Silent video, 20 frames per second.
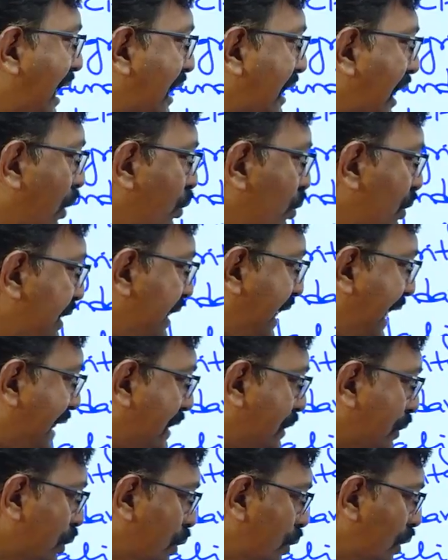account A
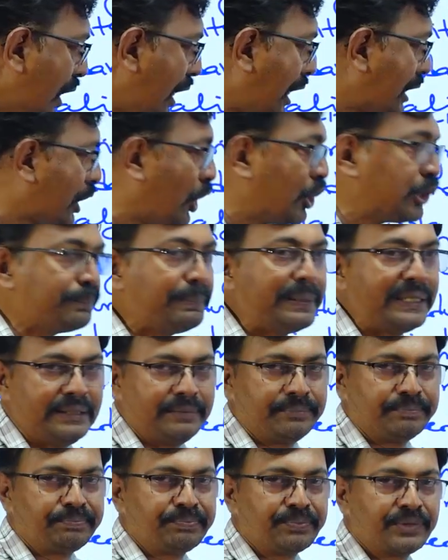to account B.
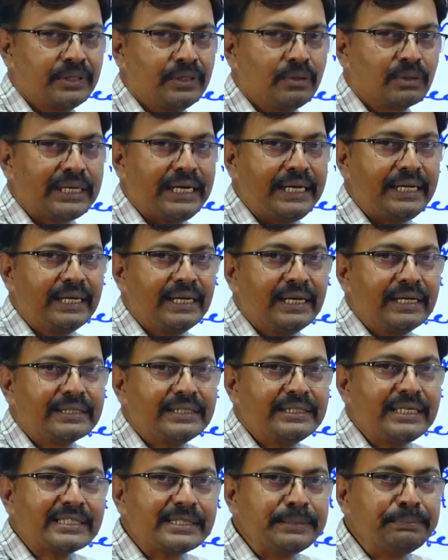Okay,
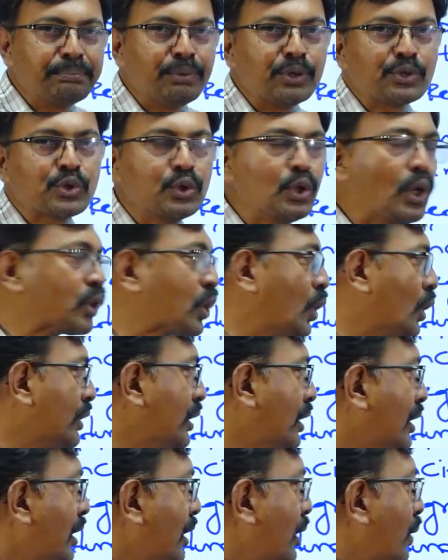that is a simple
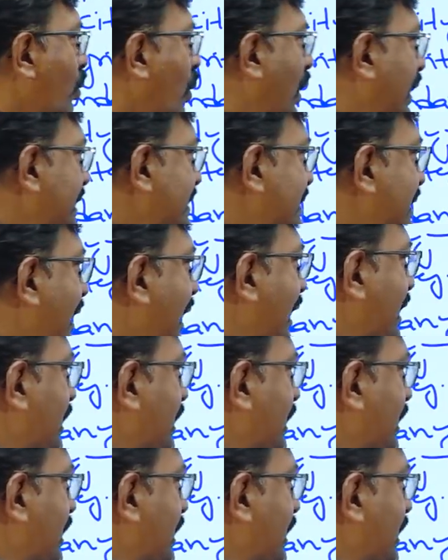pseudocode. What is the